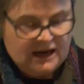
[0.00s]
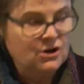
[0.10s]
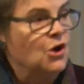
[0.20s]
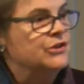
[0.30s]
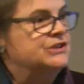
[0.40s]
In
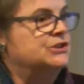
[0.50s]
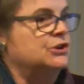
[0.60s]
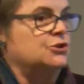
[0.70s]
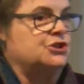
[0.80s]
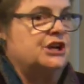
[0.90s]
all these
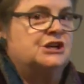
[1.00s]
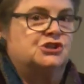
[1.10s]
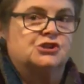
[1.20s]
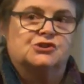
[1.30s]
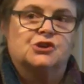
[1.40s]

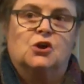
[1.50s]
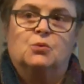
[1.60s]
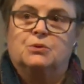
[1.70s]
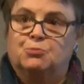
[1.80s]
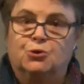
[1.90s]
negotiations, though,
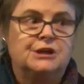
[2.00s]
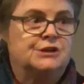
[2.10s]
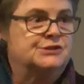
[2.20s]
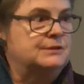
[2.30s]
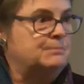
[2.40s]
with
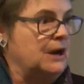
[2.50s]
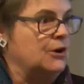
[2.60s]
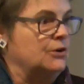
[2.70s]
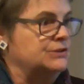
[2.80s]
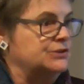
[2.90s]
priests and
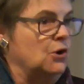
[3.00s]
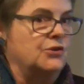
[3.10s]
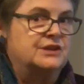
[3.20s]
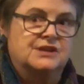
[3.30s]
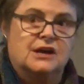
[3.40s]
parents and all
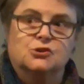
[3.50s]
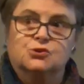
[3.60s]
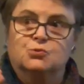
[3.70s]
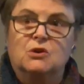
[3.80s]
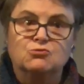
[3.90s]
these
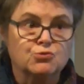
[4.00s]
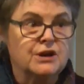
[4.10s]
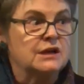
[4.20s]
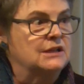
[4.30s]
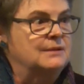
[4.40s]
others, what
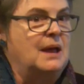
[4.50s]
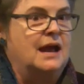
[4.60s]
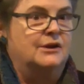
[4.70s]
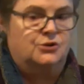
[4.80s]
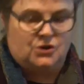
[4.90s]
really
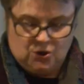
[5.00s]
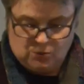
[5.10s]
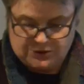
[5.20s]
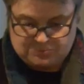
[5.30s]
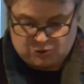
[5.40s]
mattered
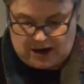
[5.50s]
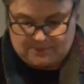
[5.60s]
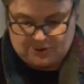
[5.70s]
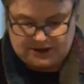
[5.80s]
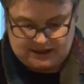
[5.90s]
was
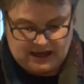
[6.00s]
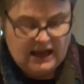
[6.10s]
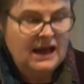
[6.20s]
property.